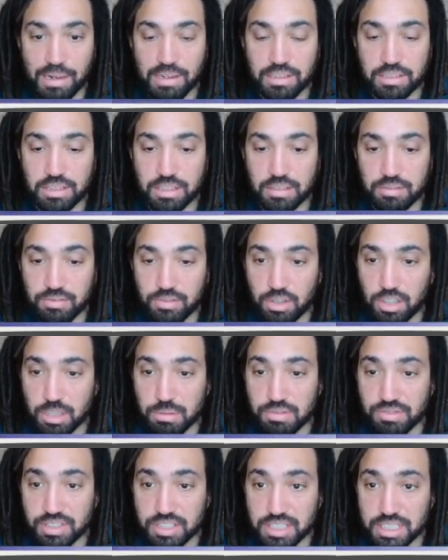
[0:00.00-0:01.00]
So the
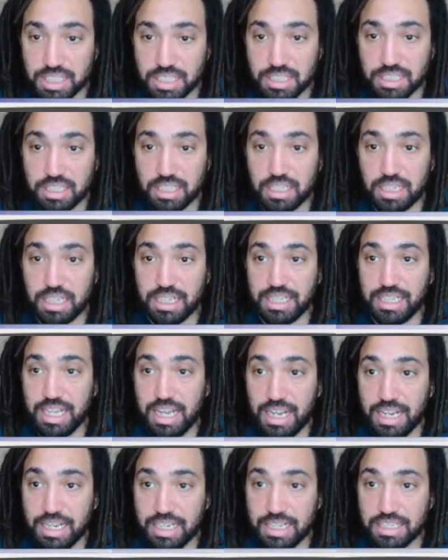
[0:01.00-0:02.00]
volume of a cylinder,
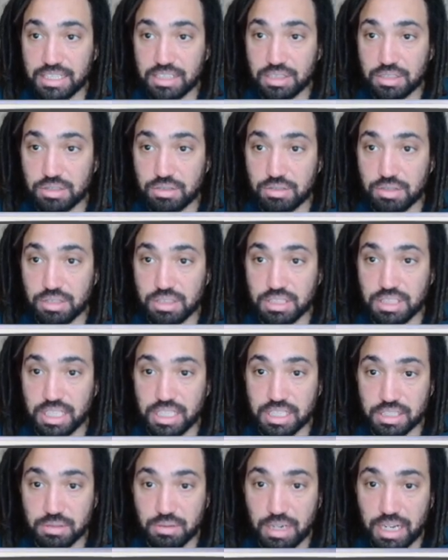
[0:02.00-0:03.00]
again, is the
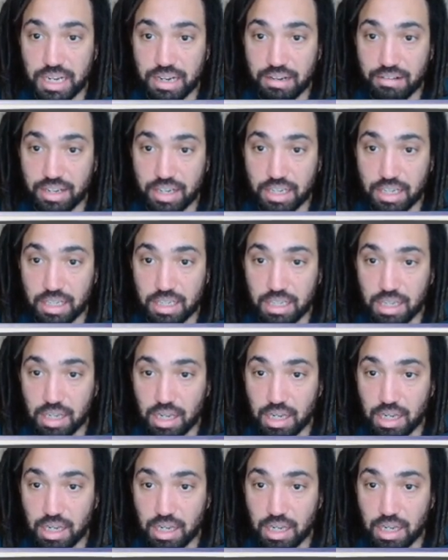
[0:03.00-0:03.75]
cross-sectional area,